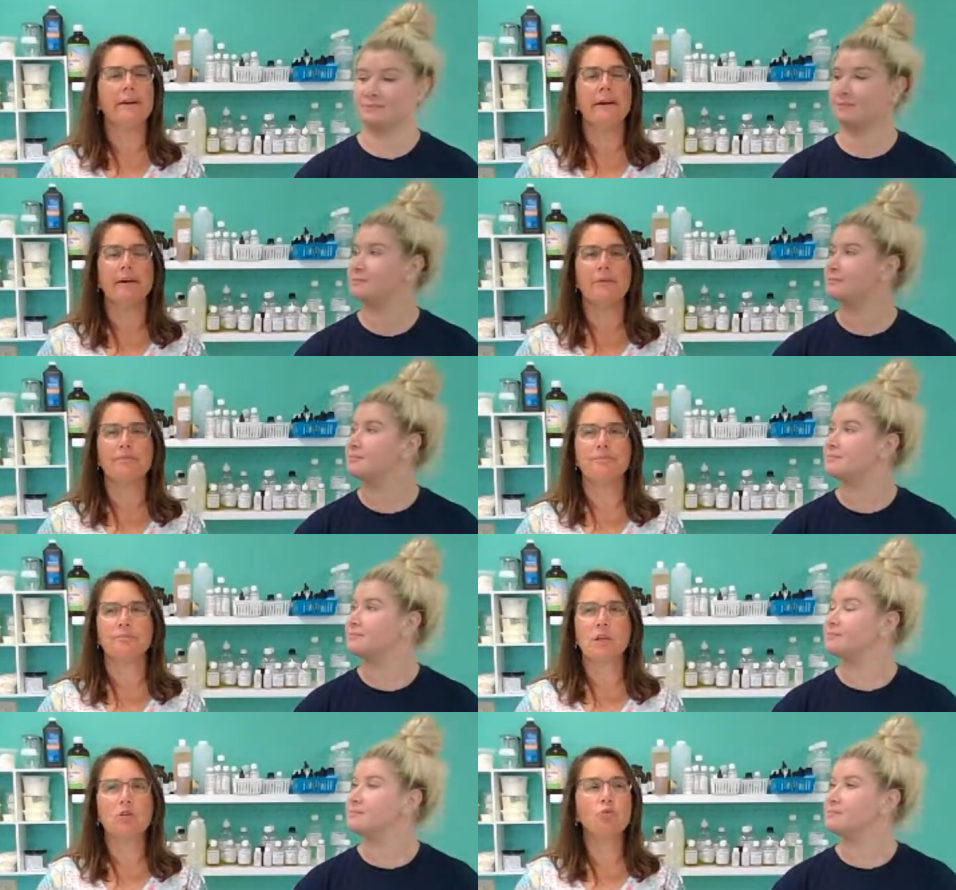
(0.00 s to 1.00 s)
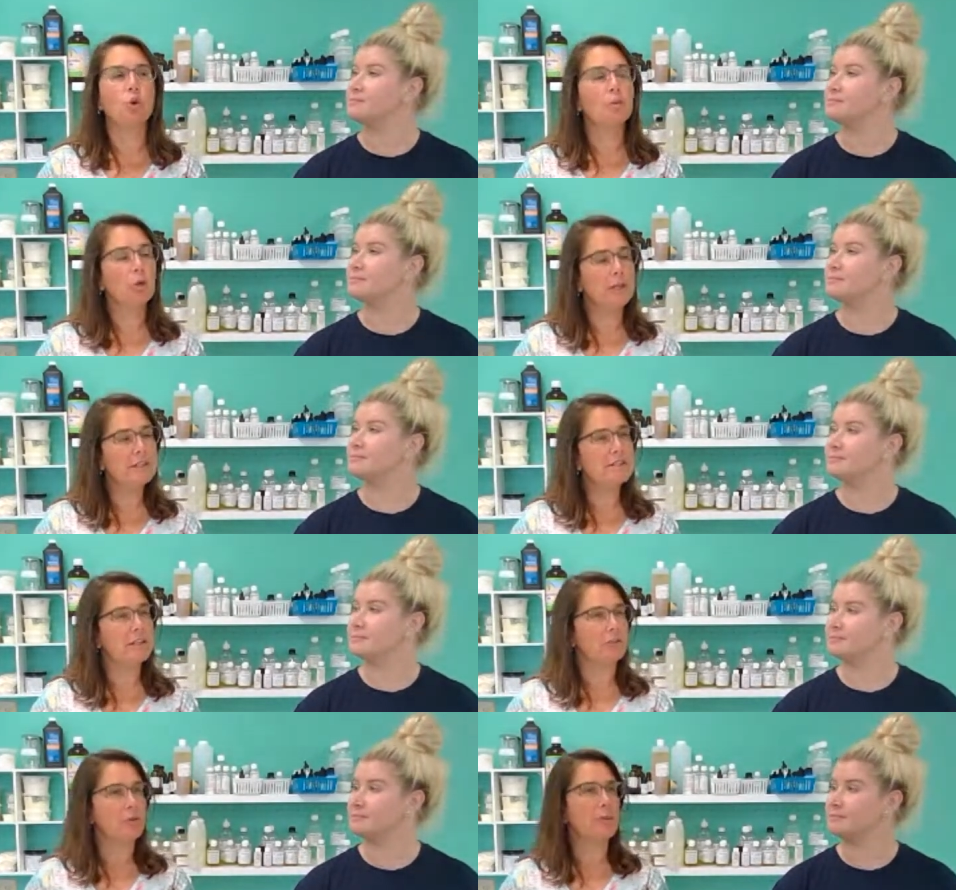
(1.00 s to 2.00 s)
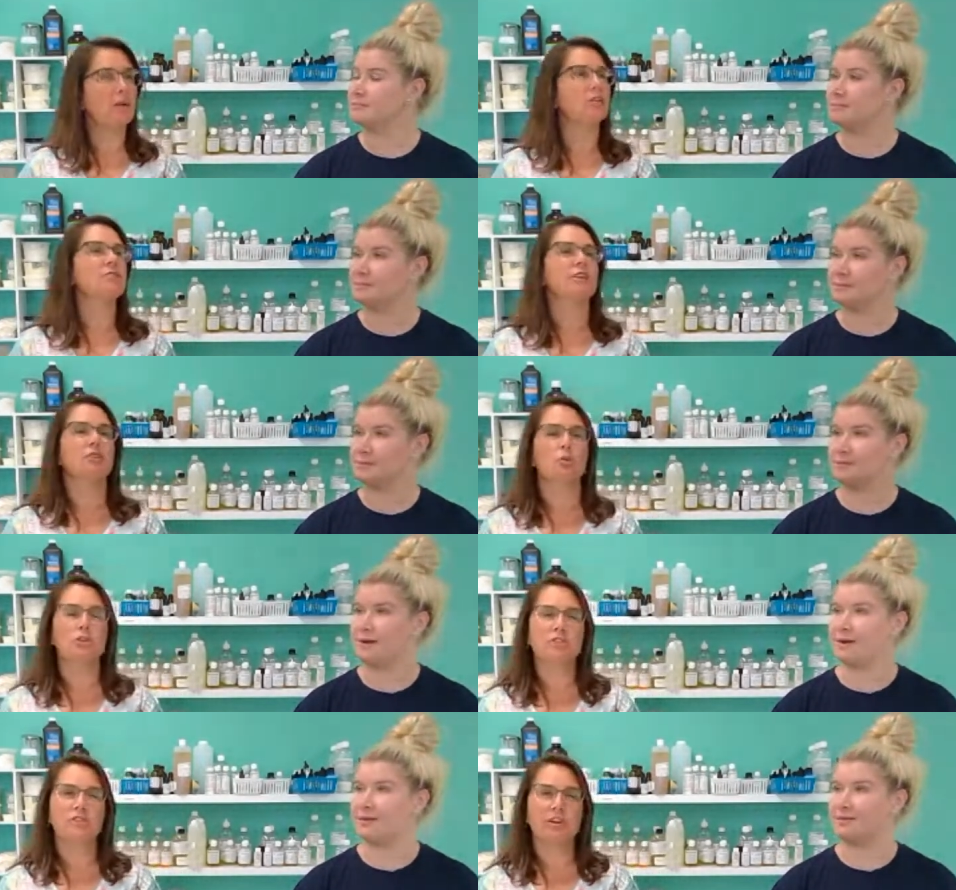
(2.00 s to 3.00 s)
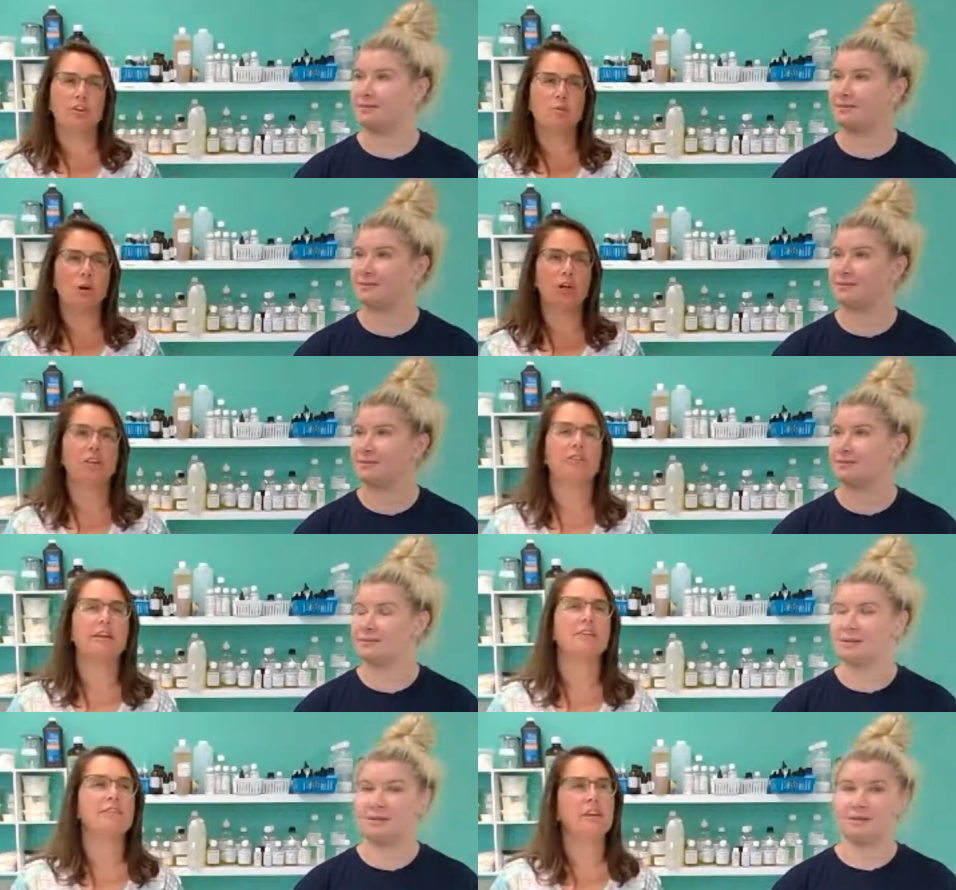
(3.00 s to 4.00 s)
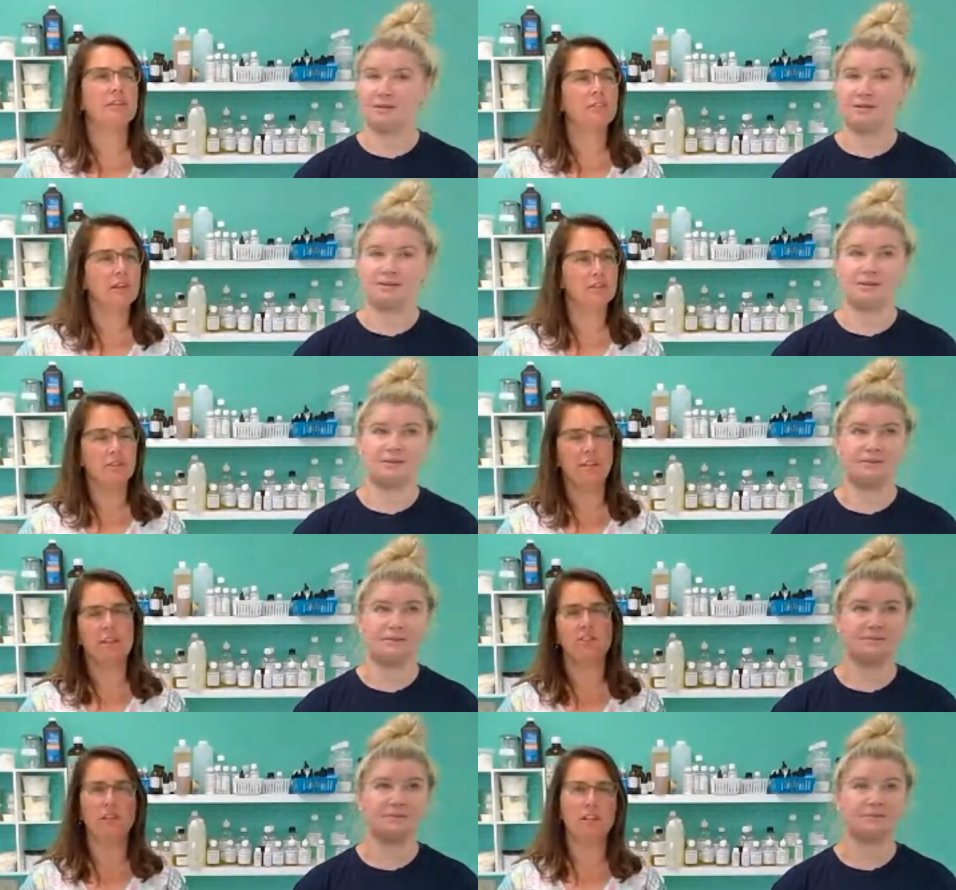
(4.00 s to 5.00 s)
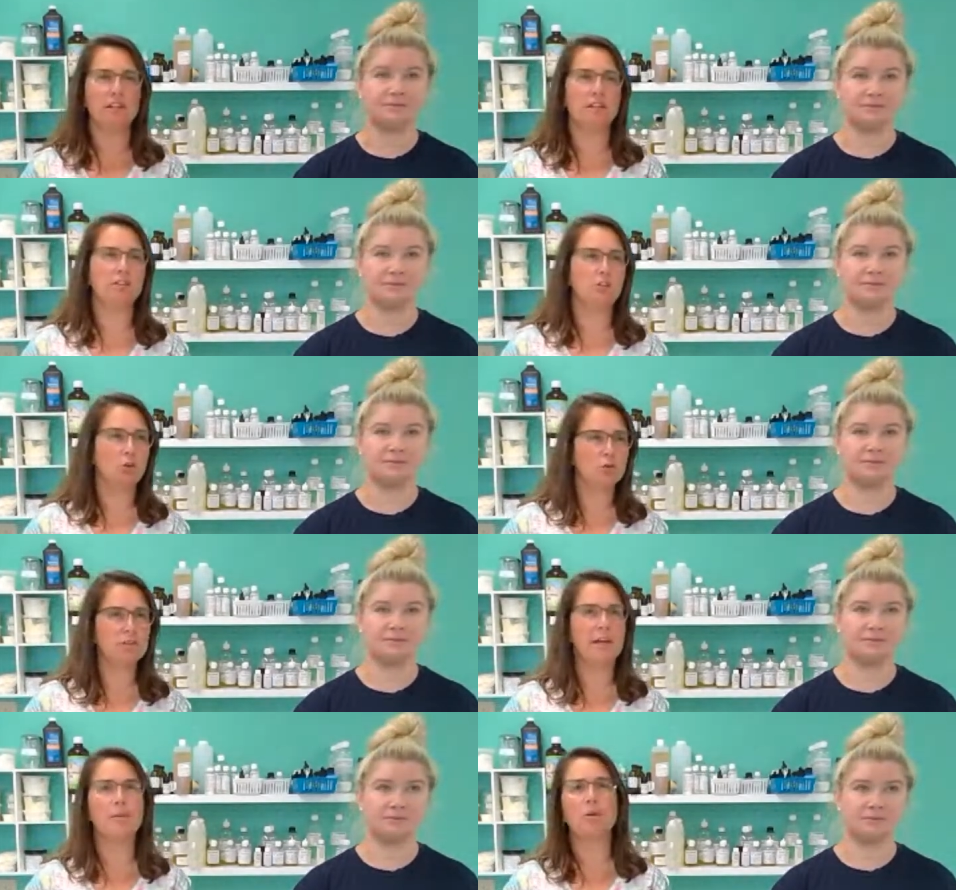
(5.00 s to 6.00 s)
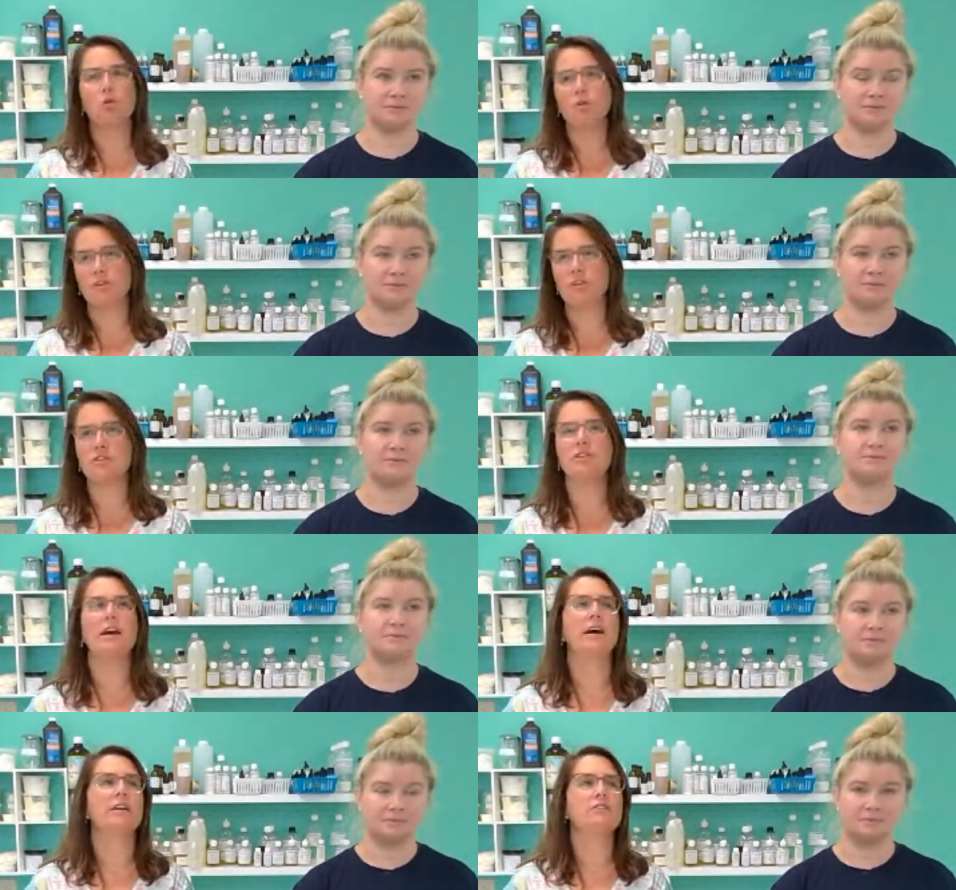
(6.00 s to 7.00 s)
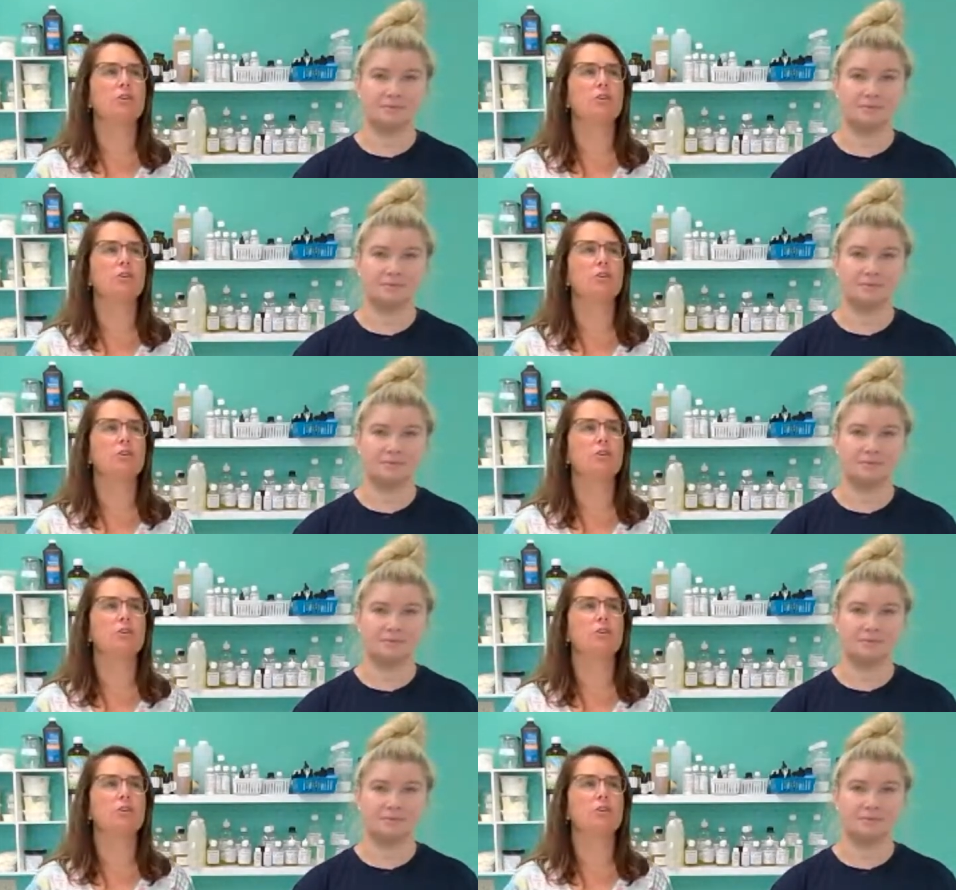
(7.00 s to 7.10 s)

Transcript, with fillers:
Speaker 1: um, normal insect repellents, like the ones you find on the market, they contain things like DEET, loads of chemicals, this and that.